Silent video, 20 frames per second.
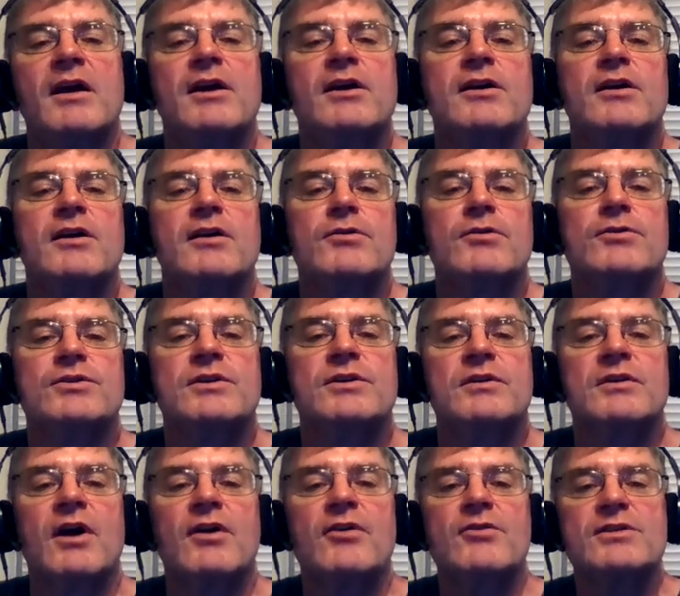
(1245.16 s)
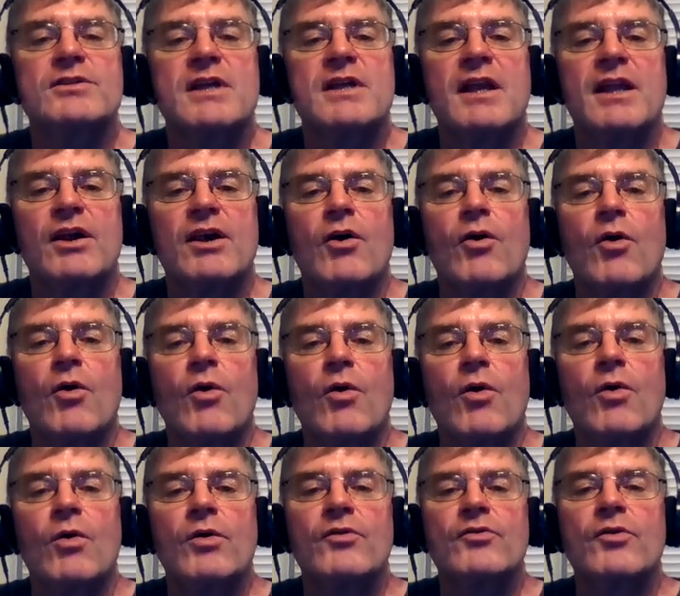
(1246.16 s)
In conclusion, understanding a
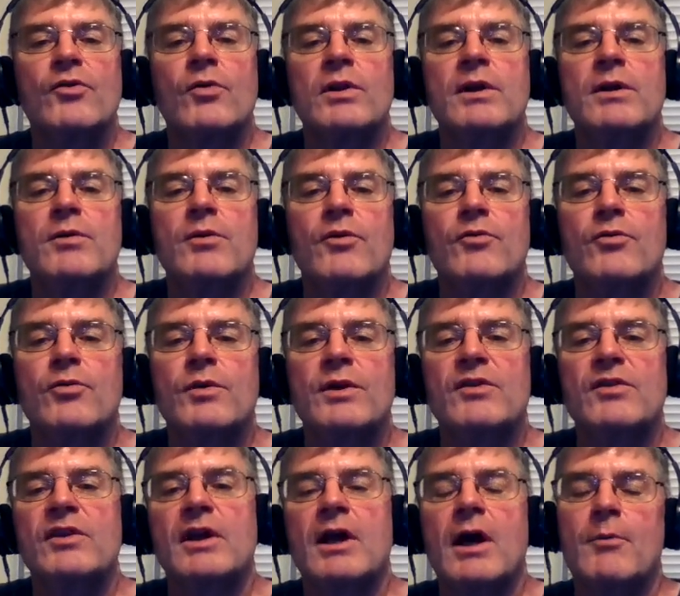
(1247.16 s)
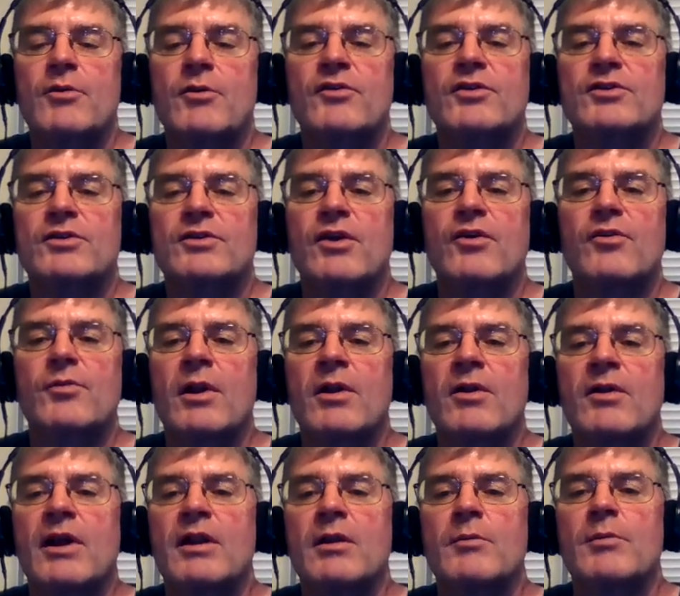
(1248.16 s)
whole solely through its decomposition into
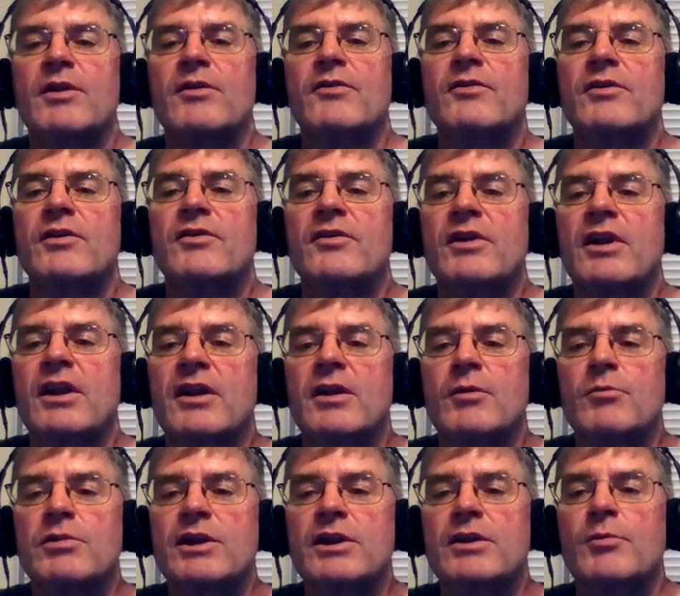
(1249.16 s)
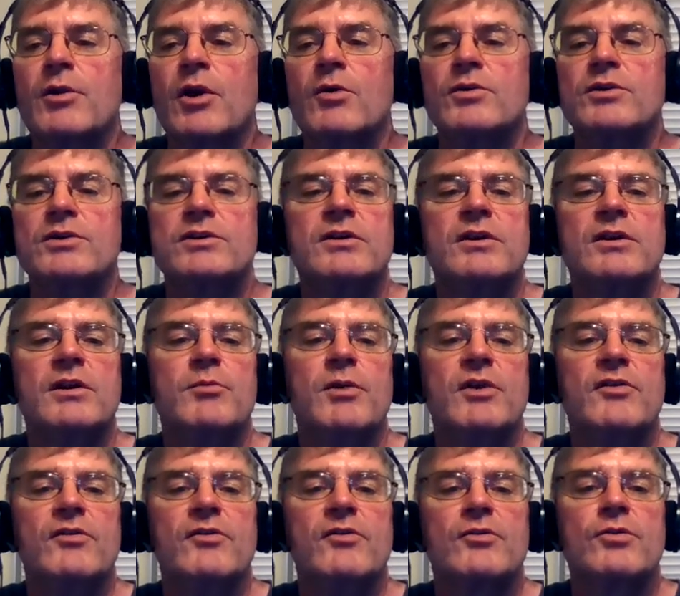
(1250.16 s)
smaller elements is an incomplete approach. It
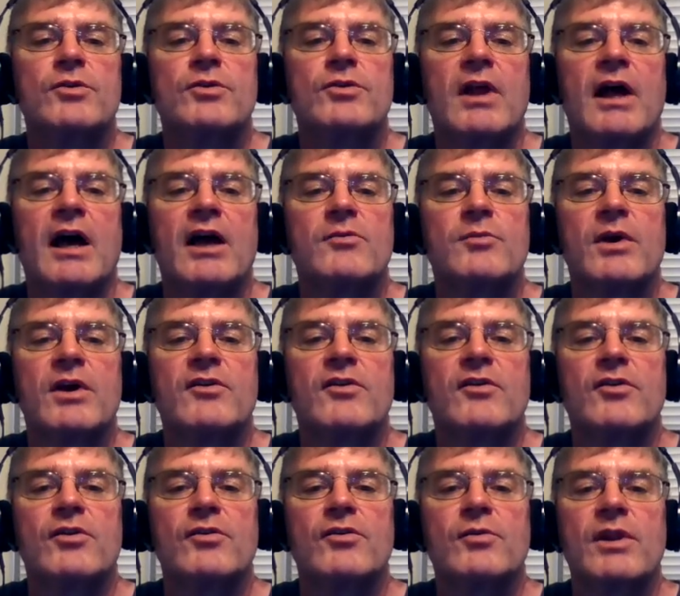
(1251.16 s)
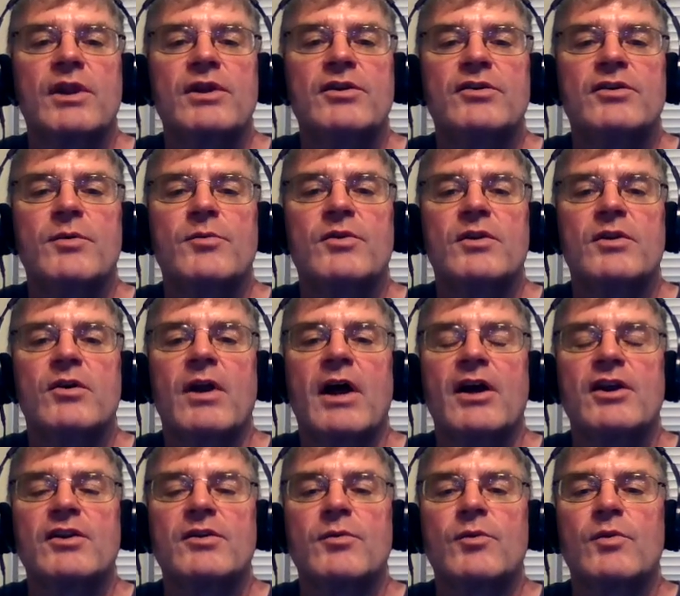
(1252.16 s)
misses crucial aspects such as relationships and
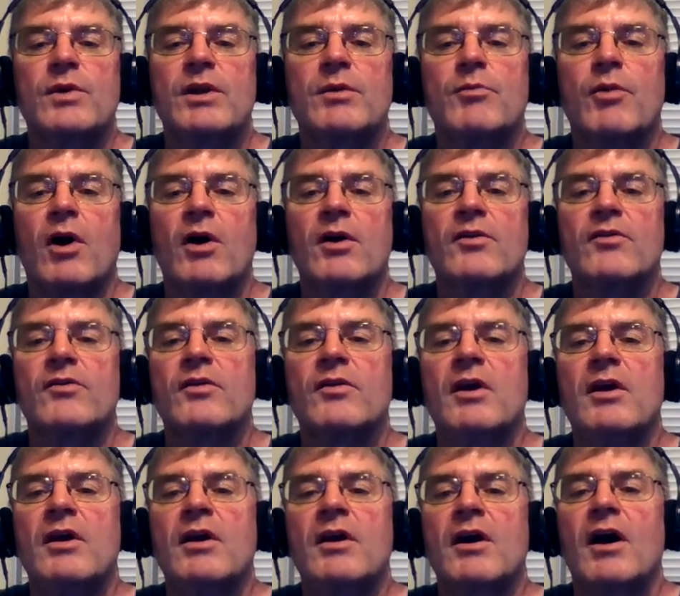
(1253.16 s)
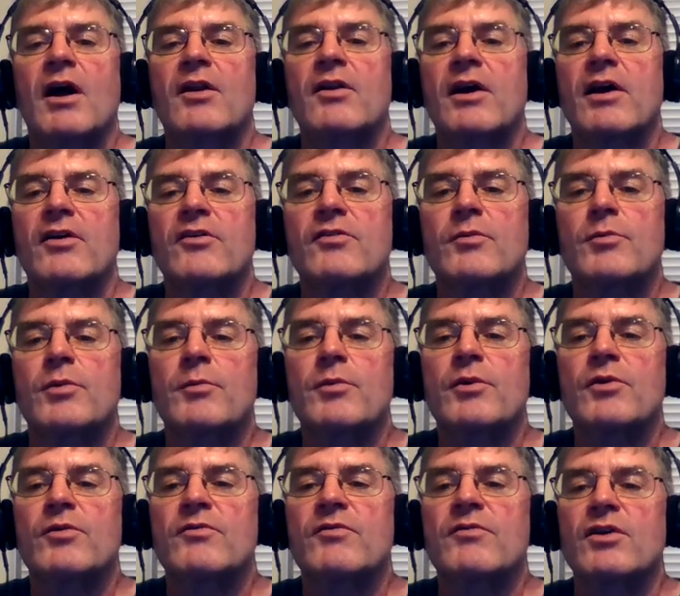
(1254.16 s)
interactions between parts, context,
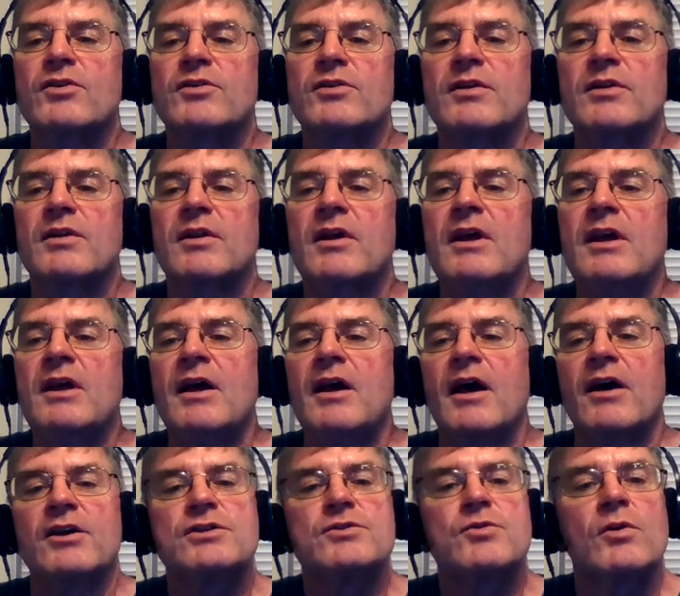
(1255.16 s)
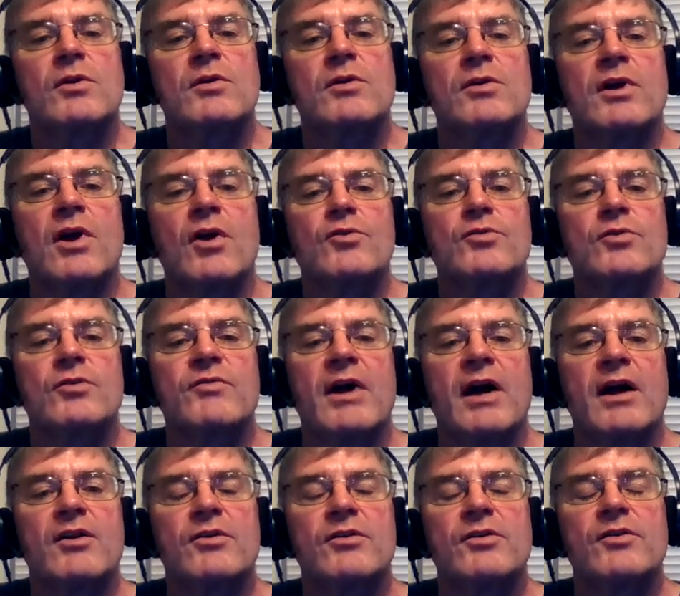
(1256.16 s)
purpose or function, and historical or cultural
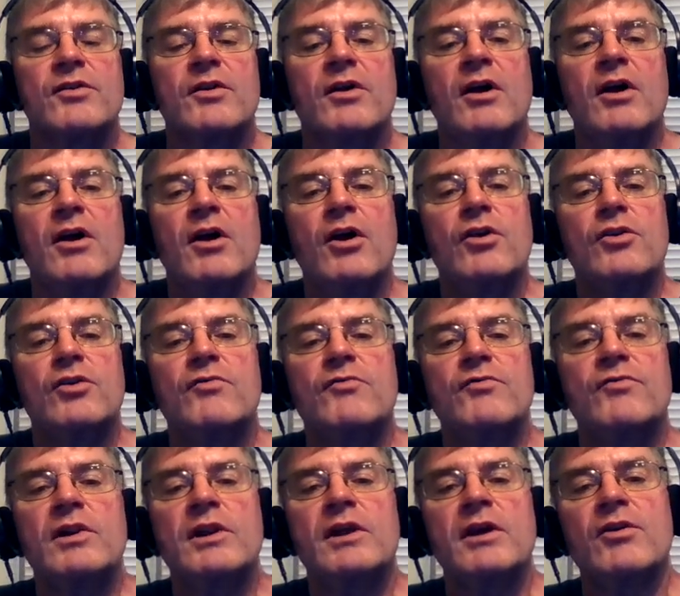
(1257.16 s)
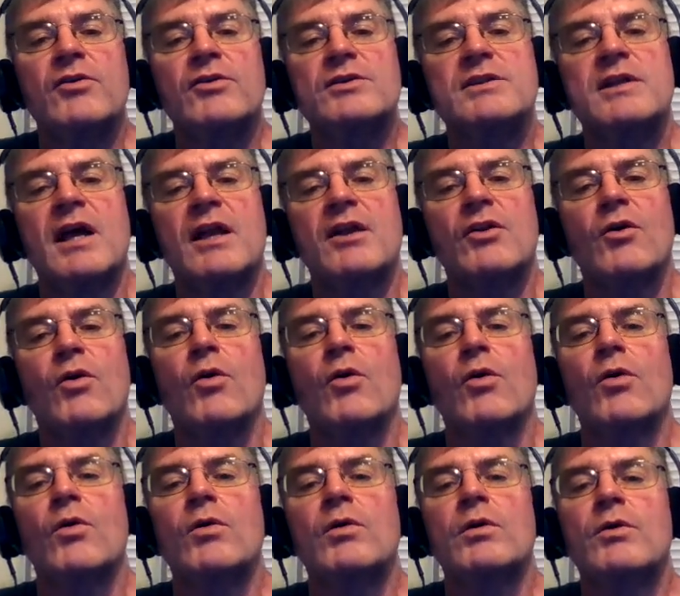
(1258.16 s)
factors. To fully understand a
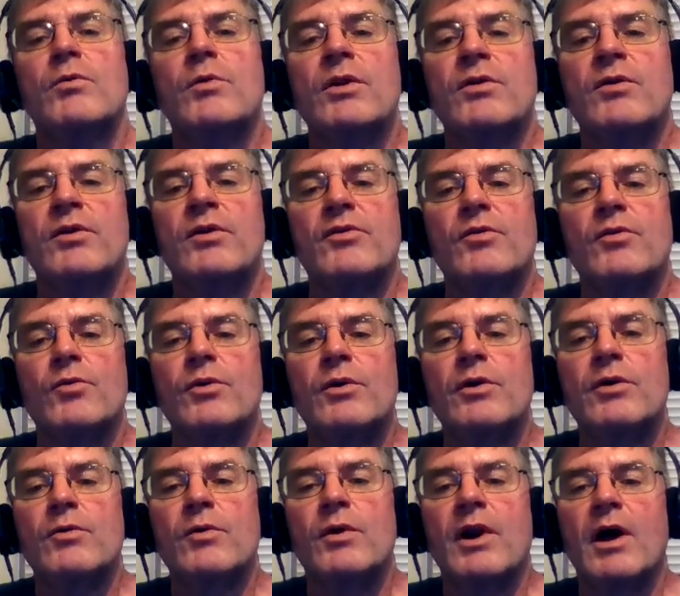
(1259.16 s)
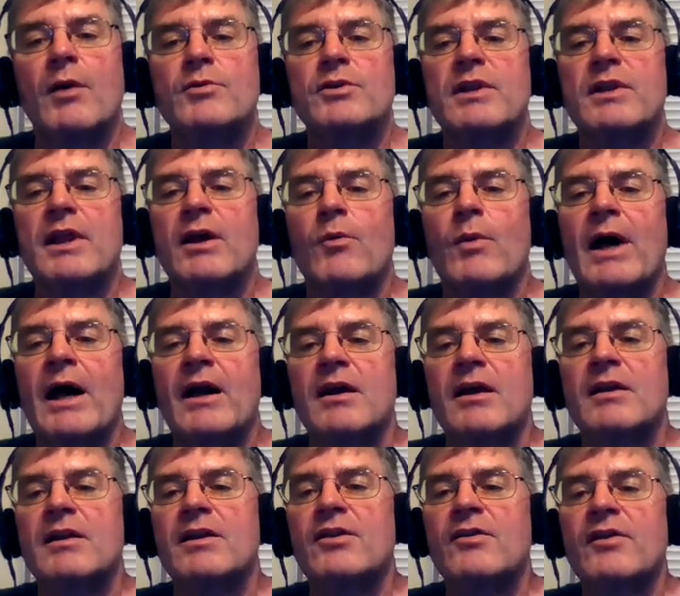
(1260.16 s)
whole, whether as a word or an object like a
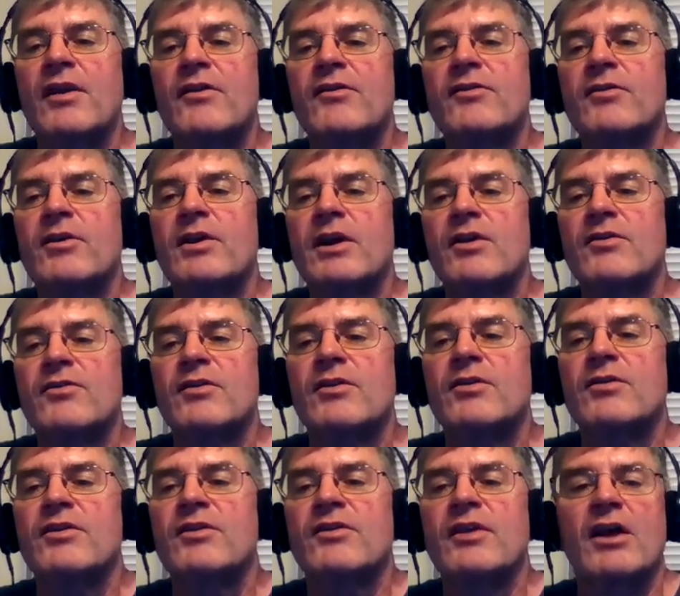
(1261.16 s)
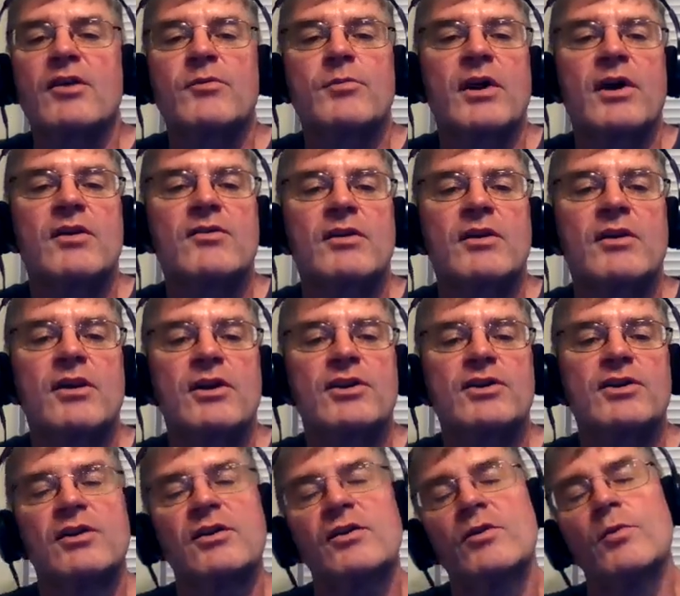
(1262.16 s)
wagon, it is necessary to consider these aspects in
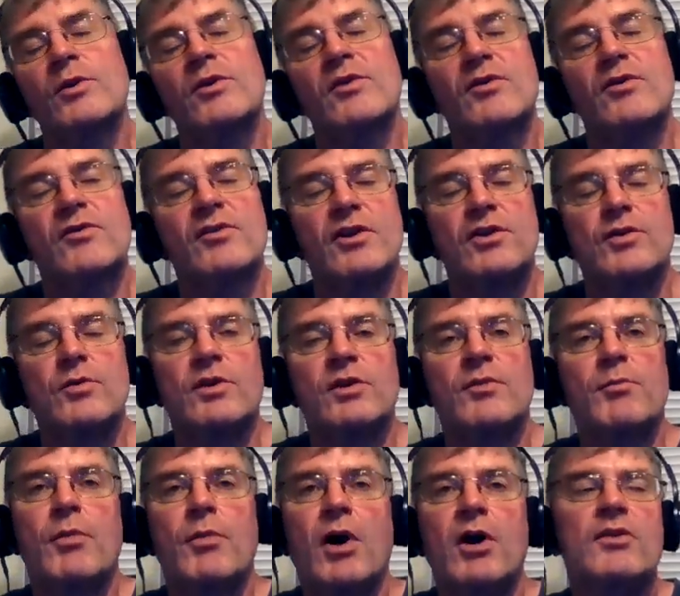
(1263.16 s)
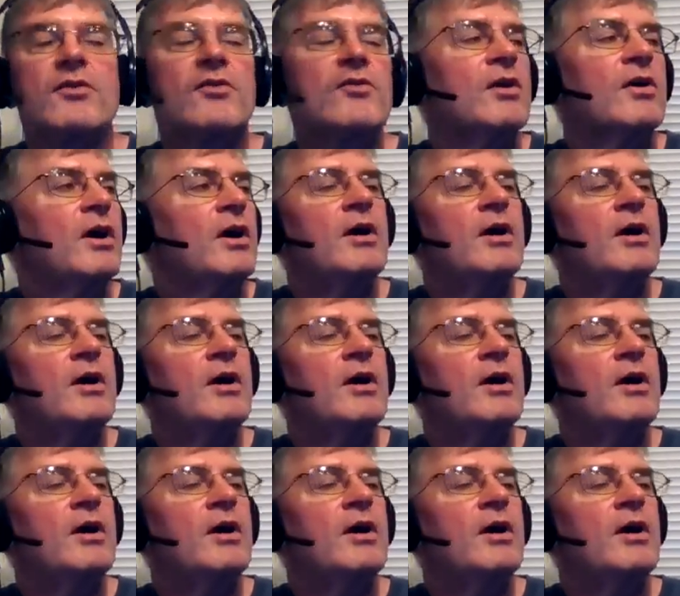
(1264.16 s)
addition to its constituent parts.